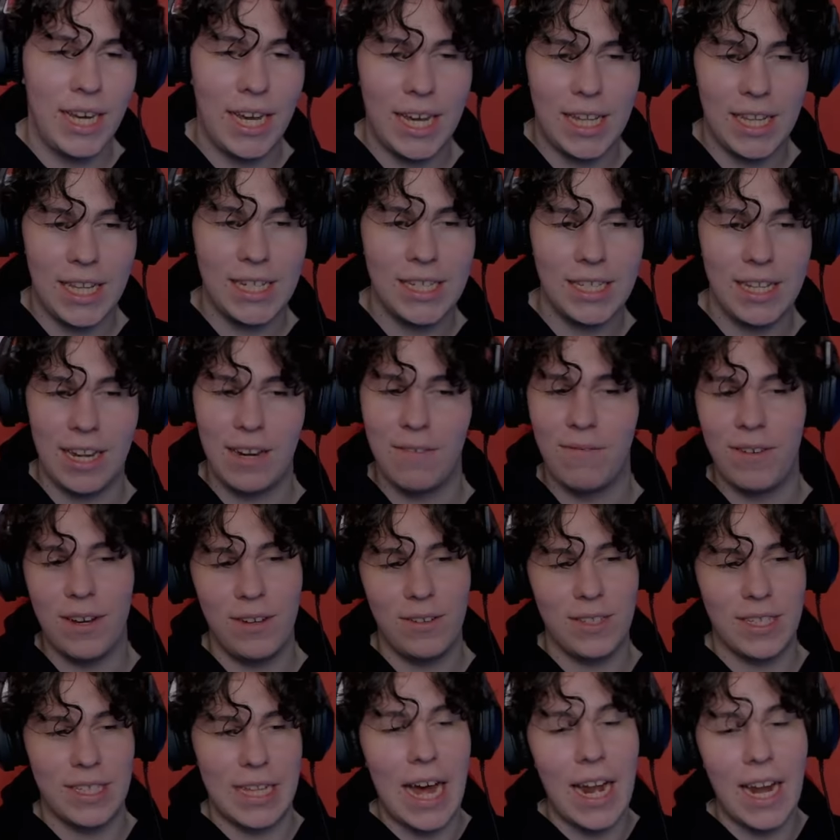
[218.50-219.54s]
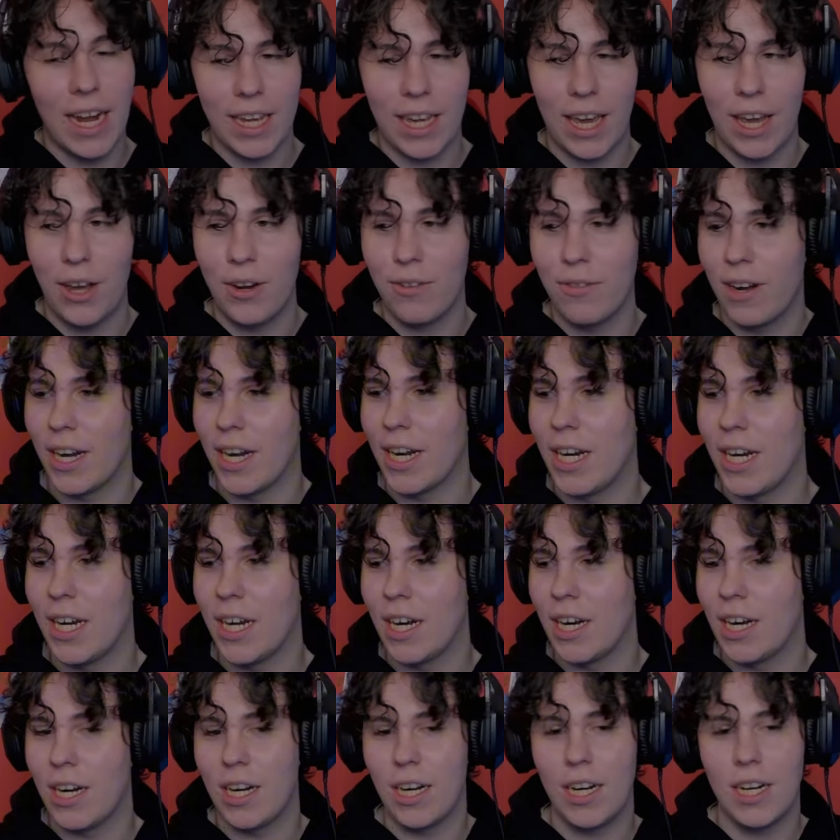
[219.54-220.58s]
Hailee Steinfeld stand account right
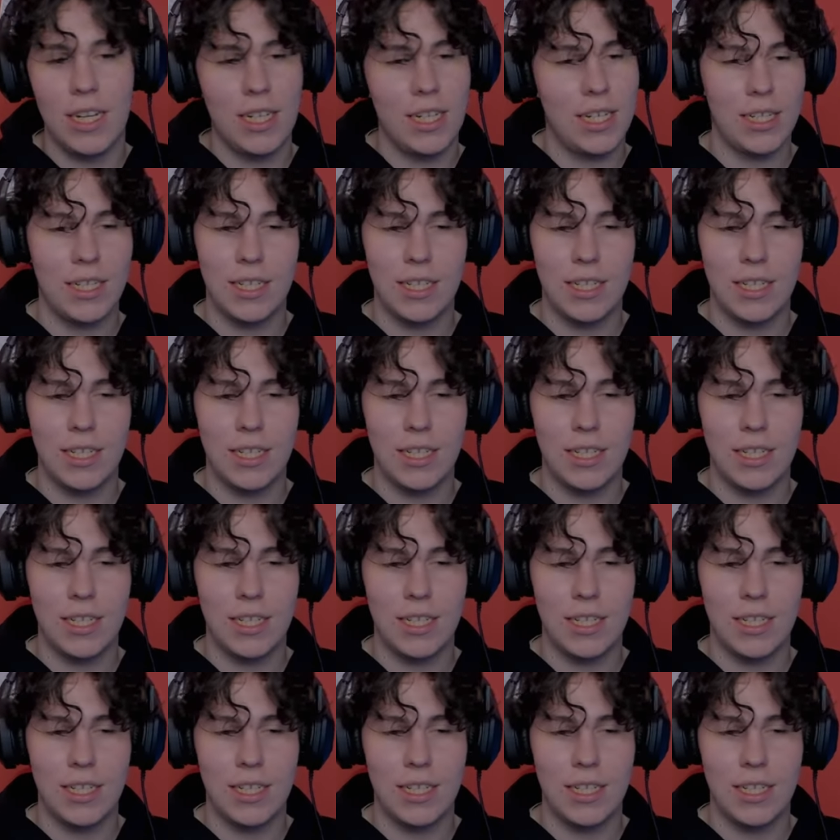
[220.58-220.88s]
here.